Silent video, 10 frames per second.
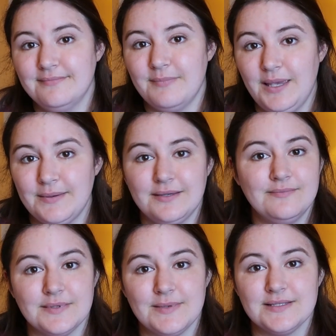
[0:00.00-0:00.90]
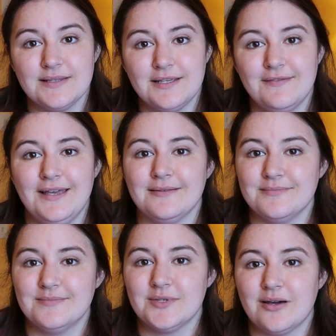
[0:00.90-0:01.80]
Maybe, depends on the event.
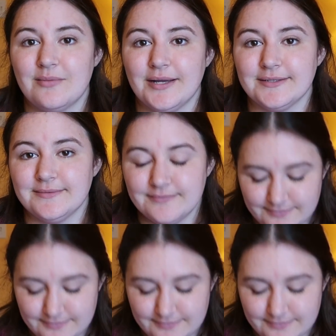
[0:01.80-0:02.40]
Talk about it.